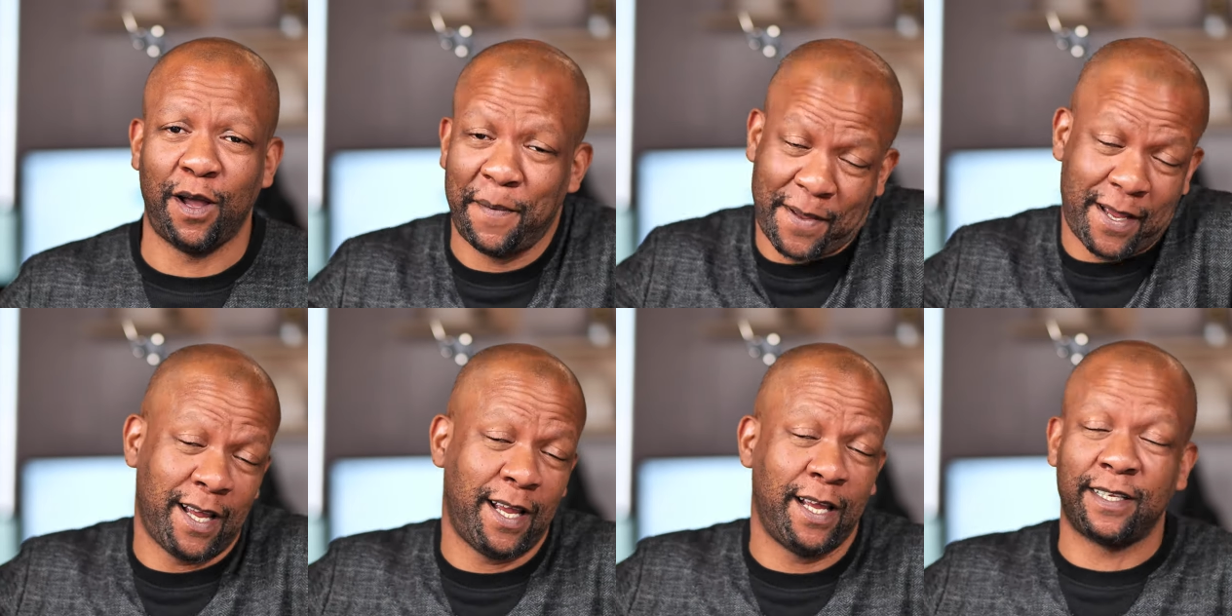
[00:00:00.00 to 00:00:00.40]
I
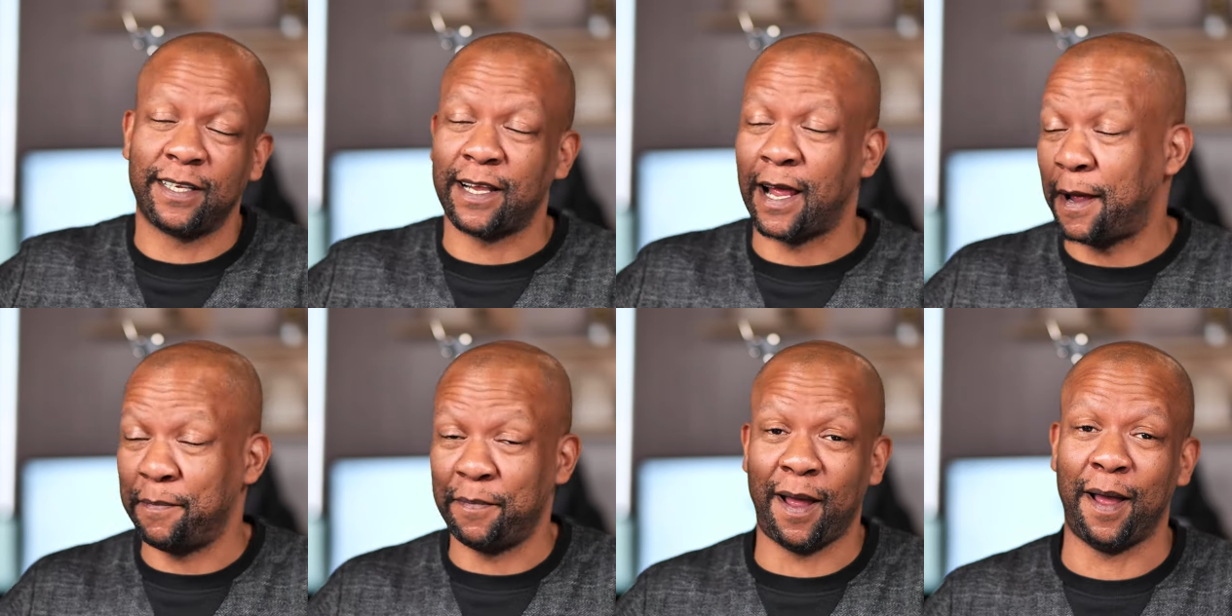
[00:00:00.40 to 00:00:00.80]
mean,
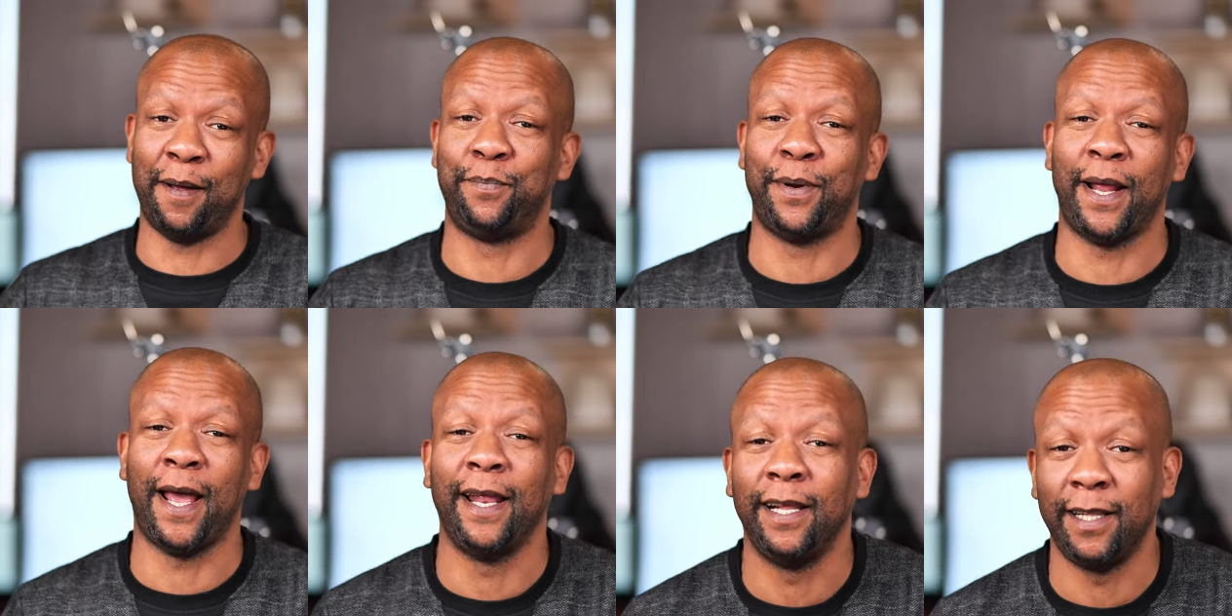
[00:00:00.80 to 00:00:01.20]
I,
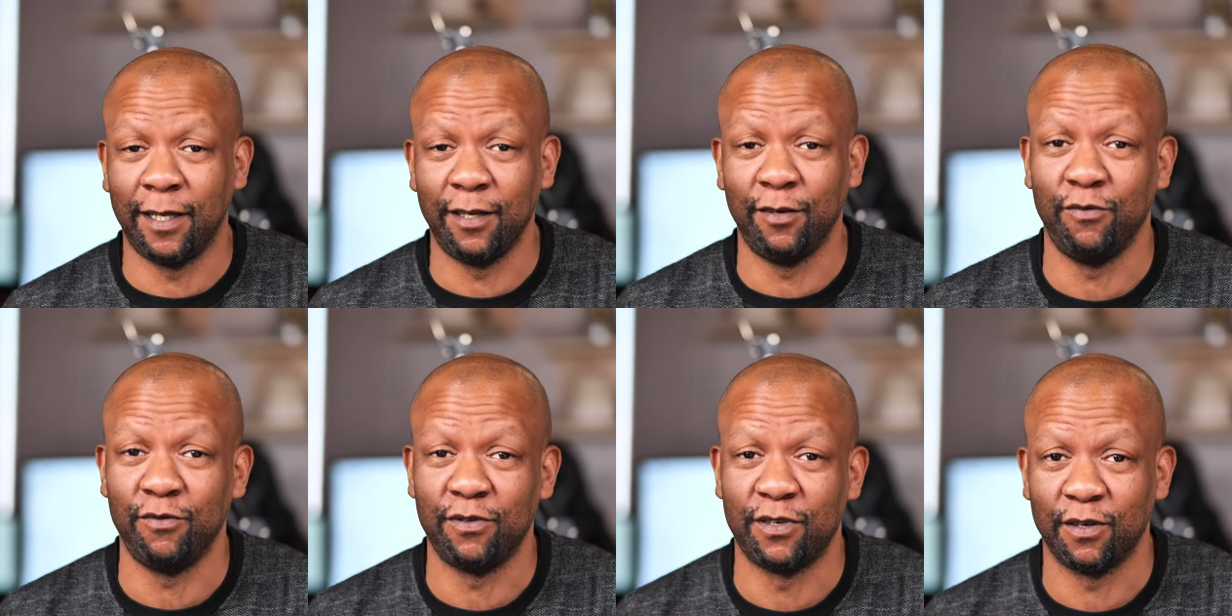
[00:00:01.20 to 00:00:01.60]
I'm planning
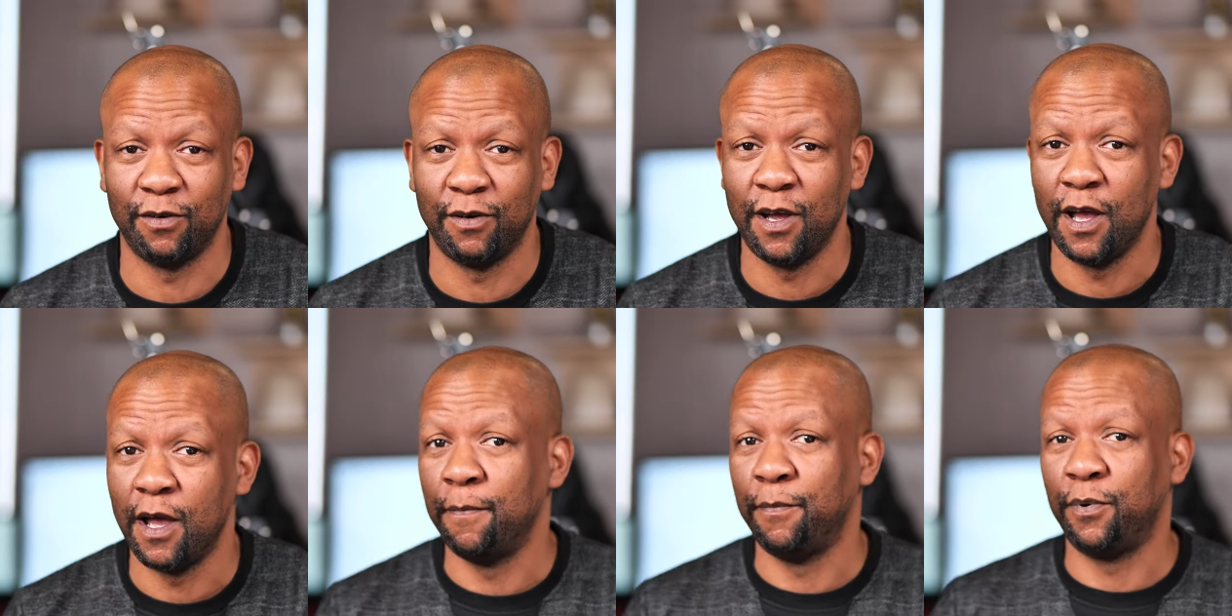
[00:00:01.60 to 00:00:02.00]
to do so
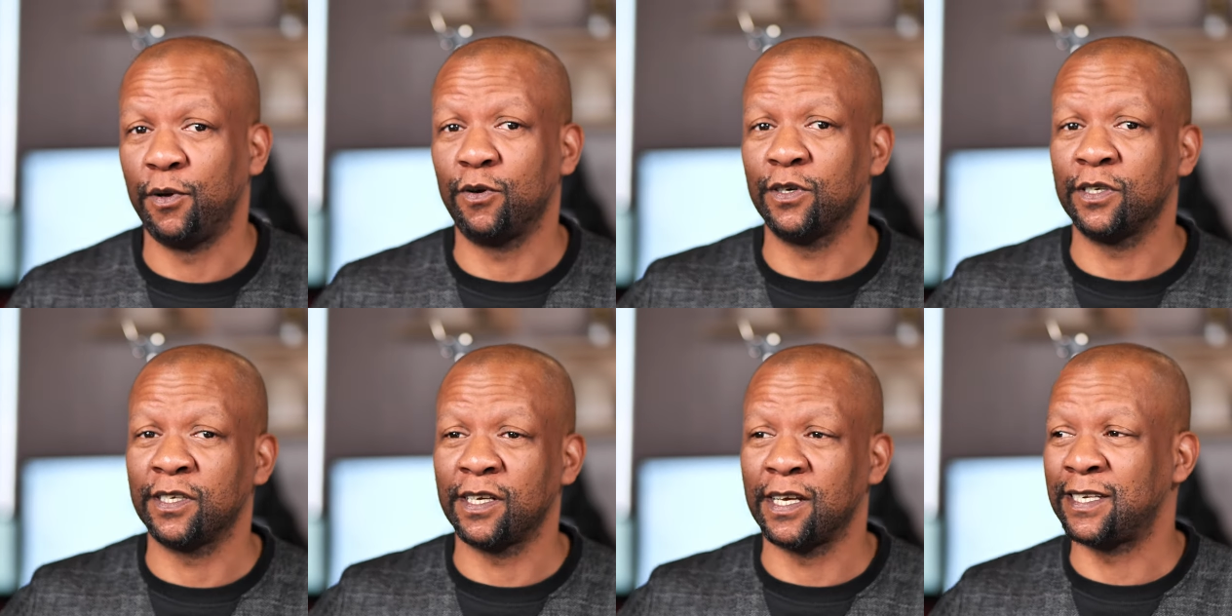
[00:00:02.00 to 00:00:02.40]

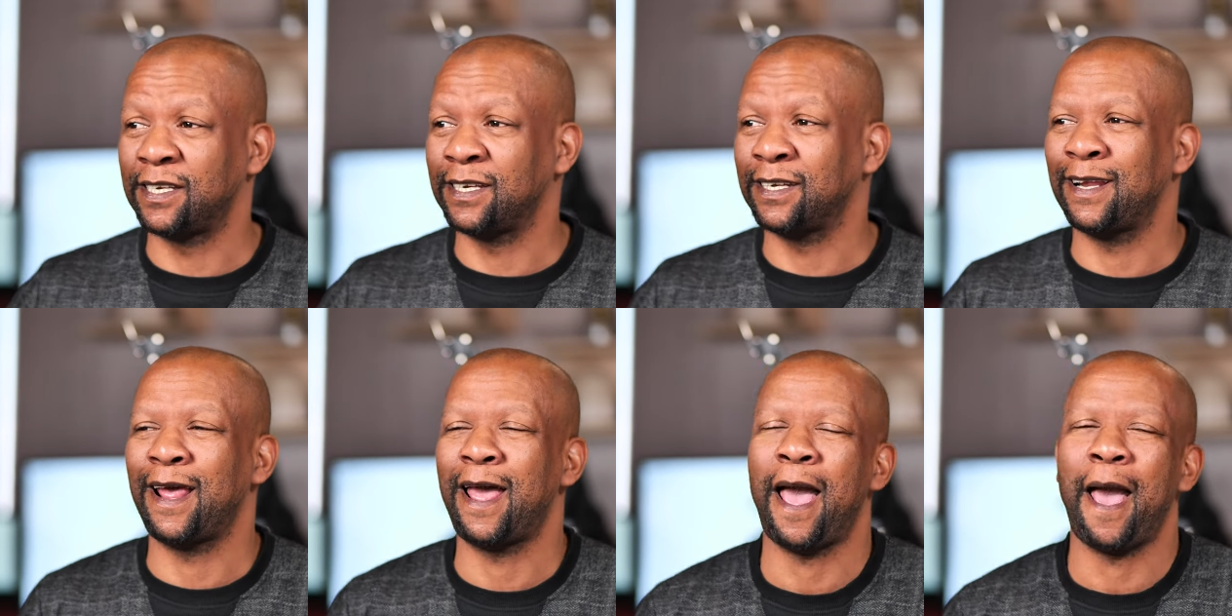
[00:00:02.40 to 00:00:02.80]
because it's
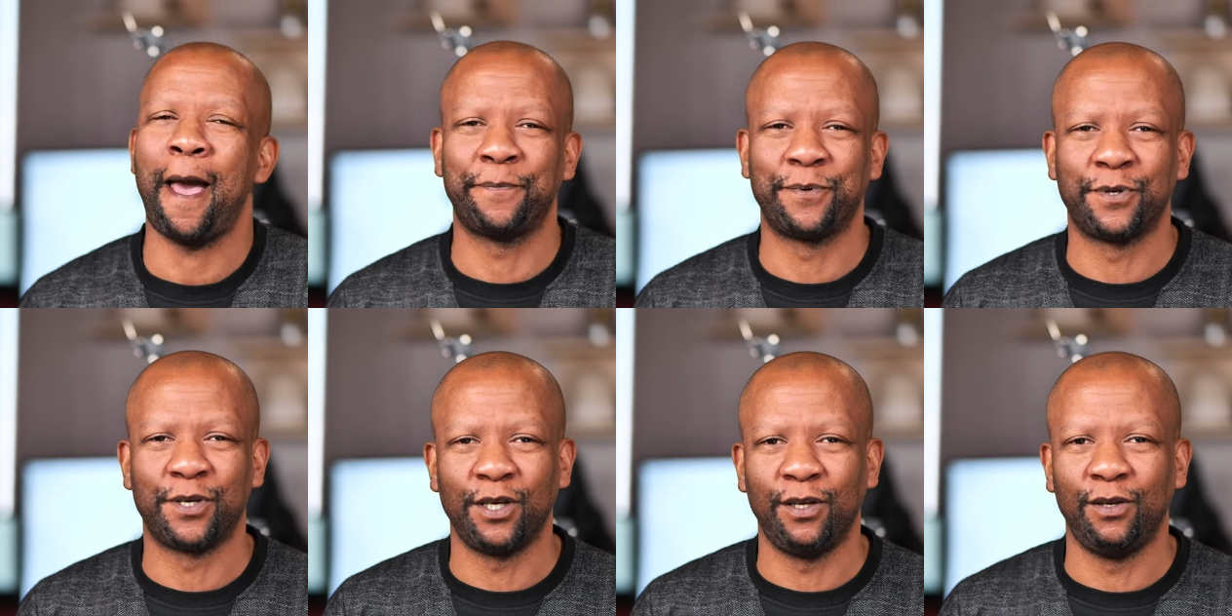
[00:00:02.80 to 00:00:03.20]
an
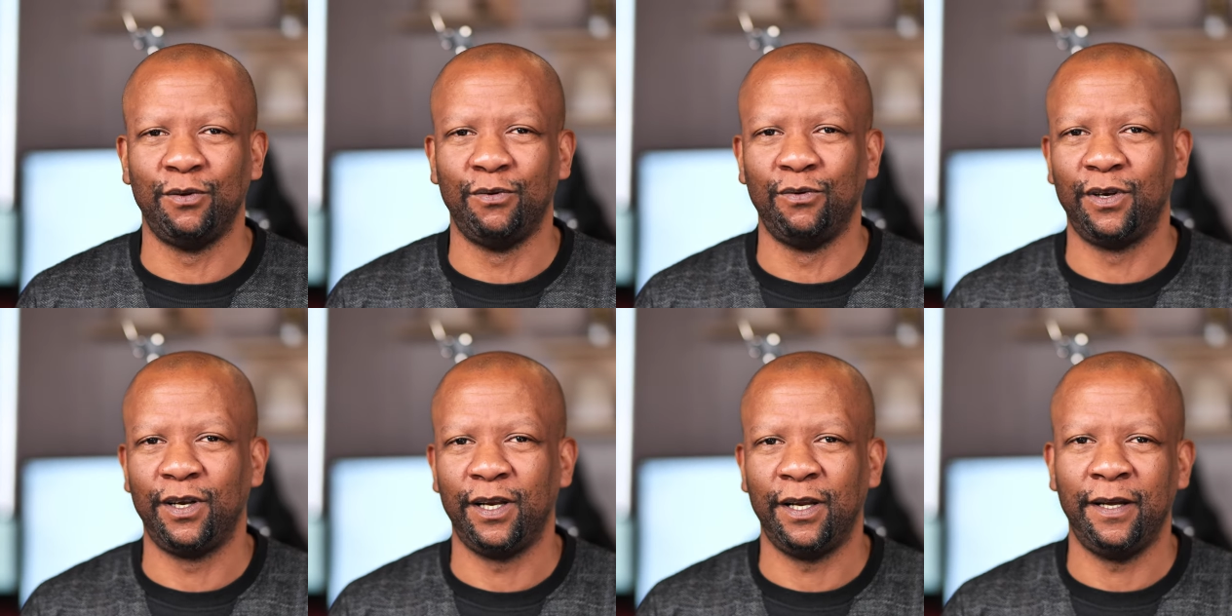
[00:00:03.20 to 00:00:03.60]

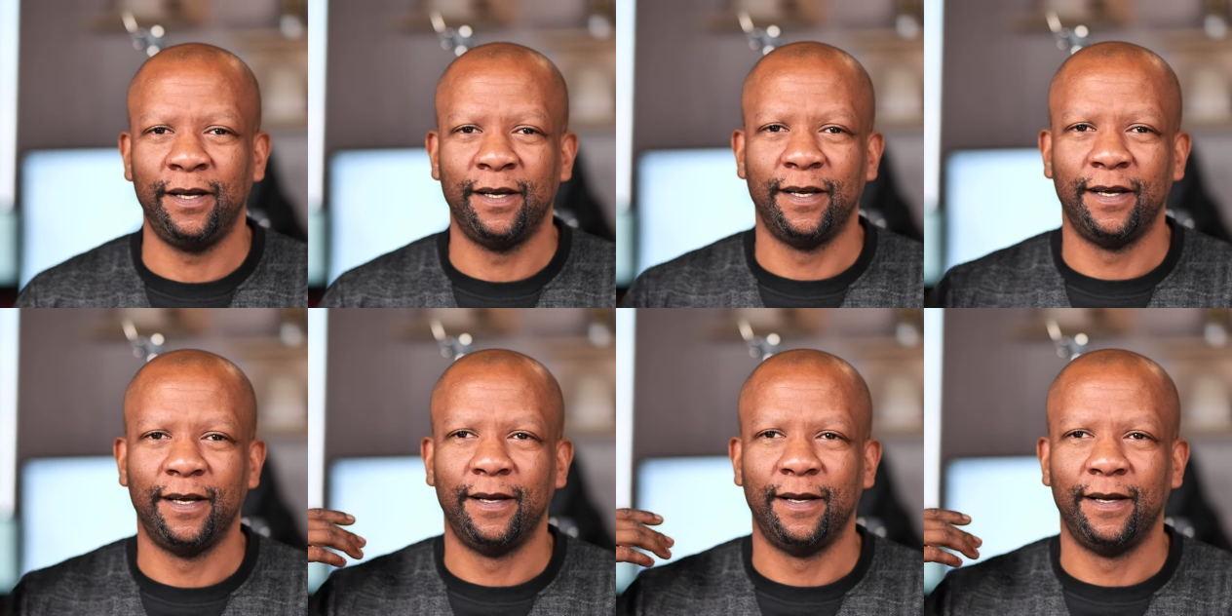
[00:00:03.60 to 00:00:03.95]
absolutely